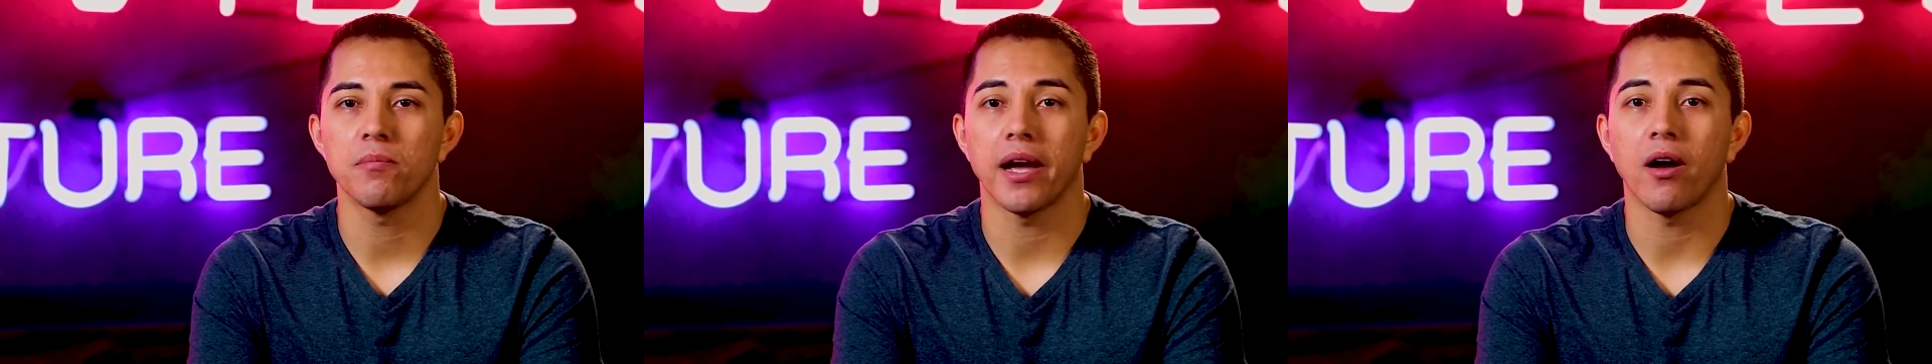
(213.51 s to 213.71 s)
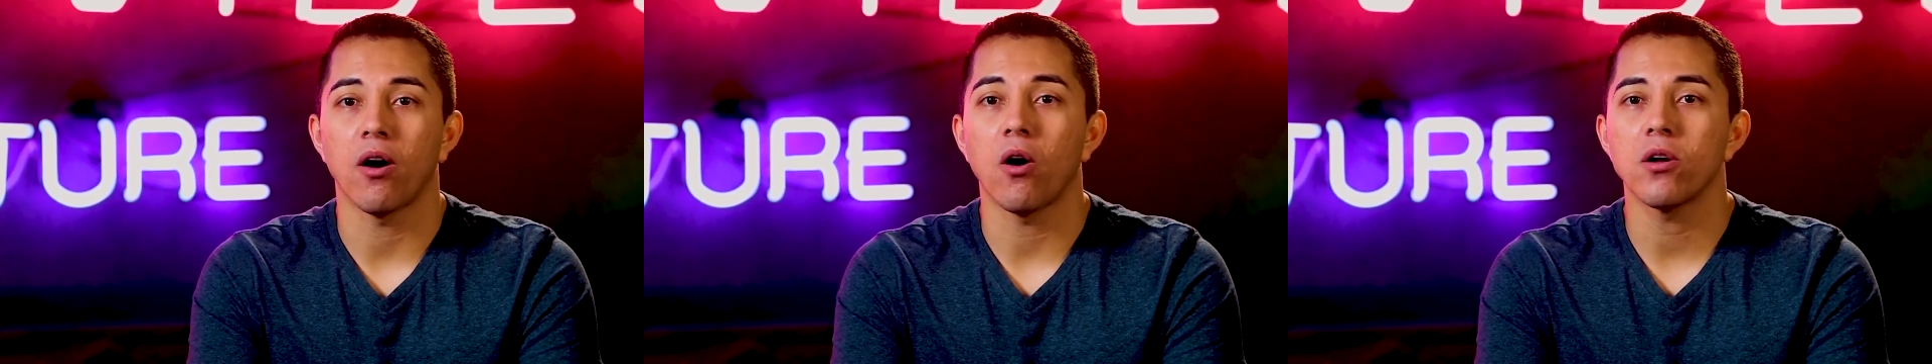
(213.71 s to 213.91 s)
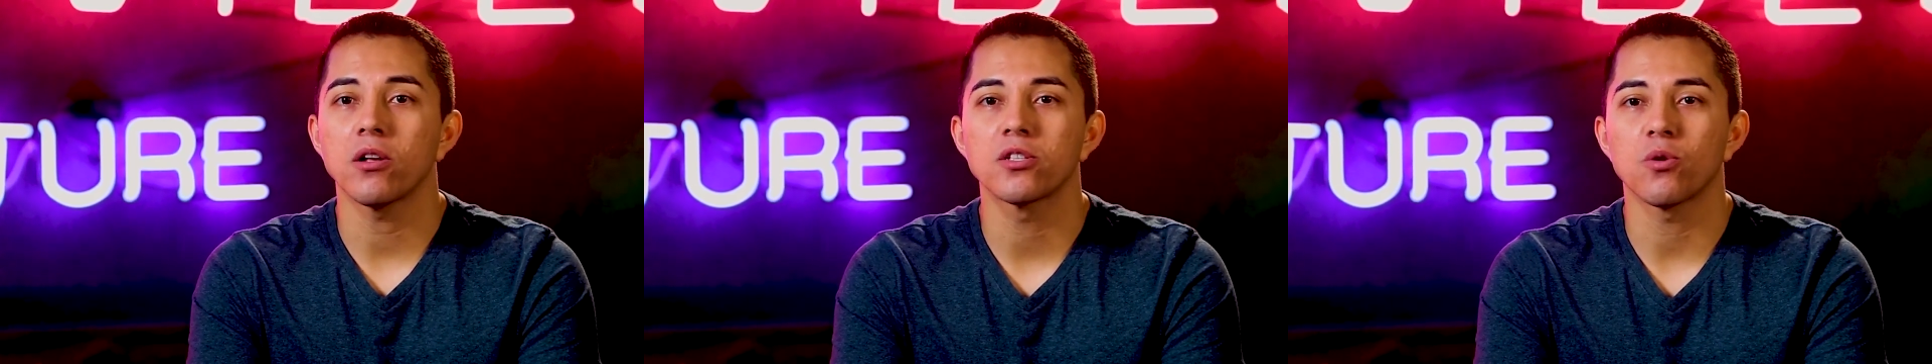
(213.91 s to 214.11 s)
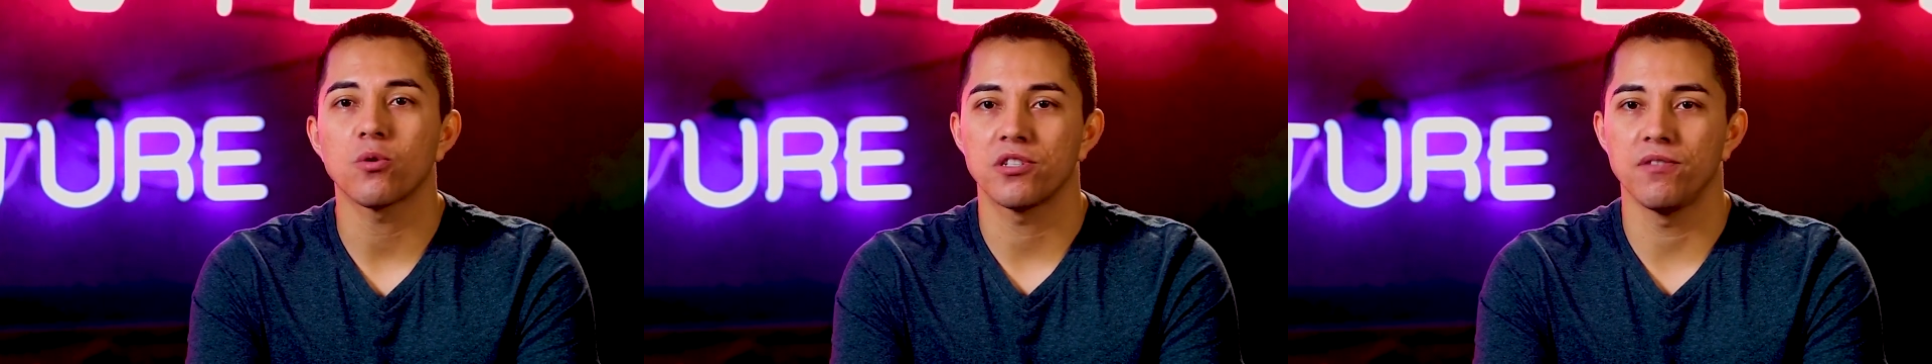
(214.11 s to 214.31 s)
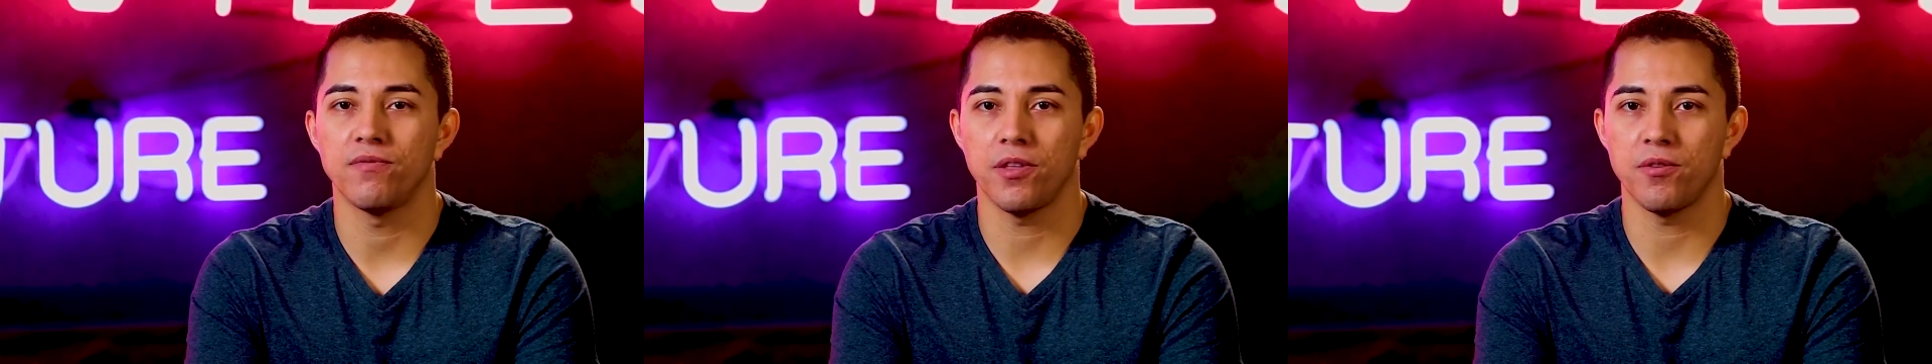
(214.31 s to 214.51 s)
by all
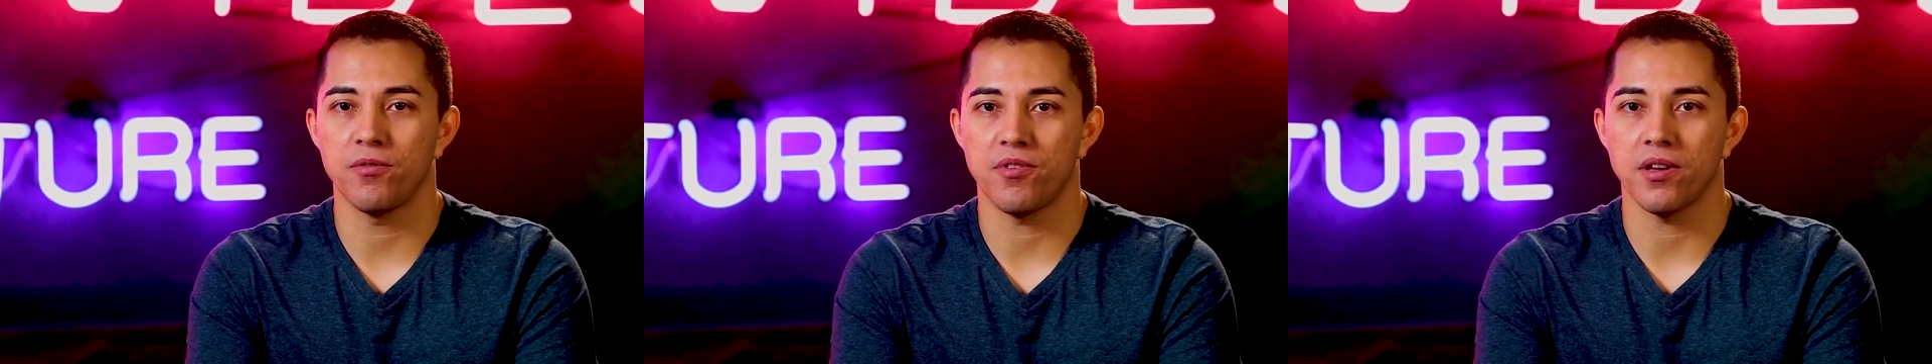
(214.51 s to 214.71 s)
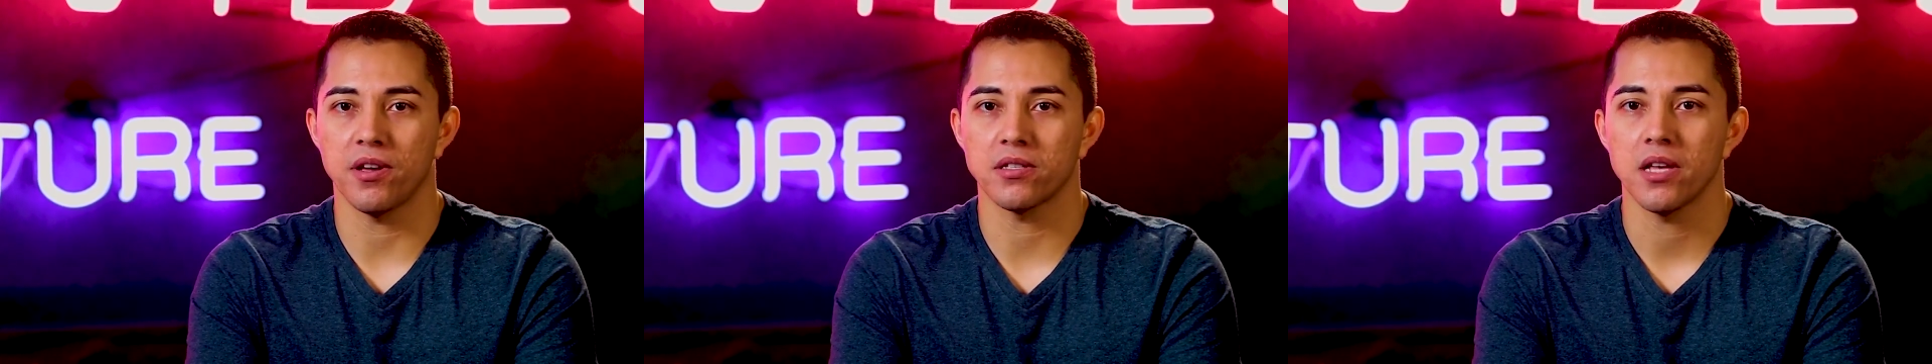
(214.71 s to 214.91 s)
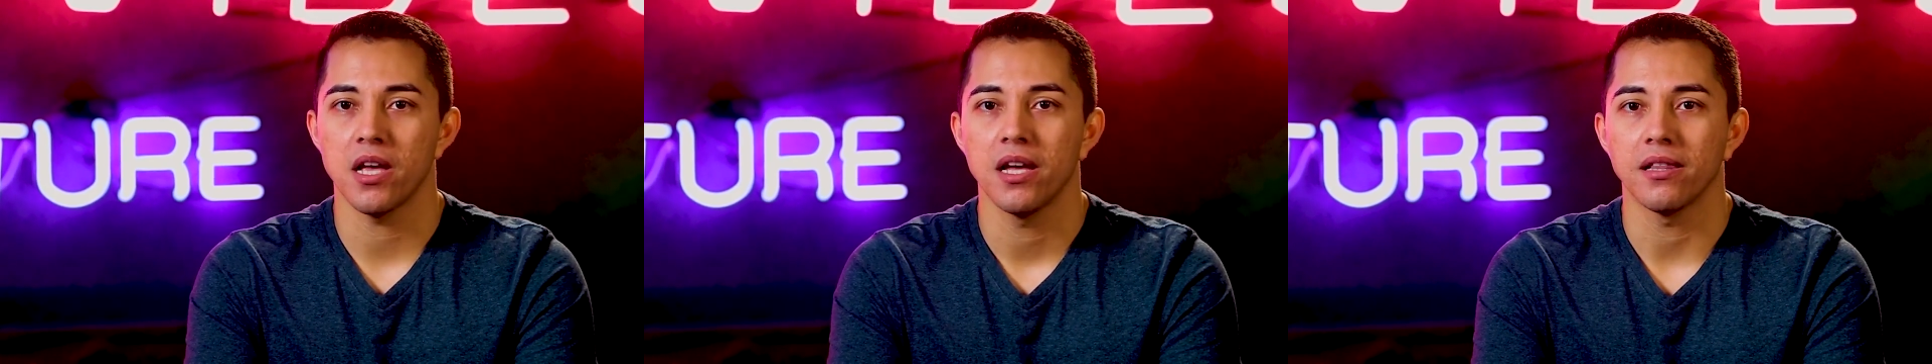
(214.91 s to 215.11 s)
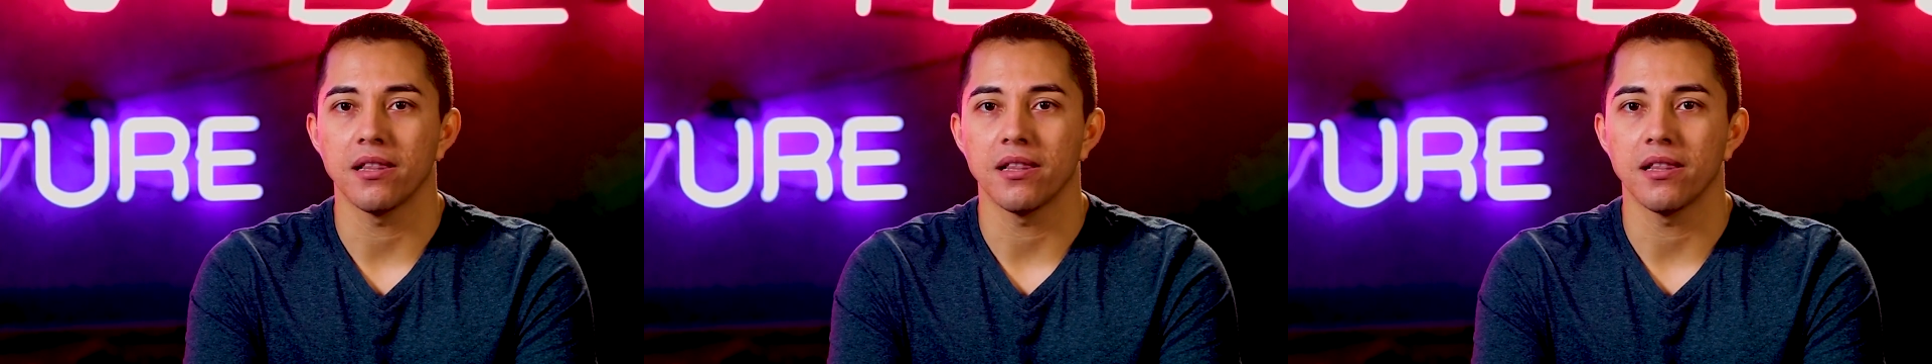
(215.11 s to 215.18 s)
sorts of other things,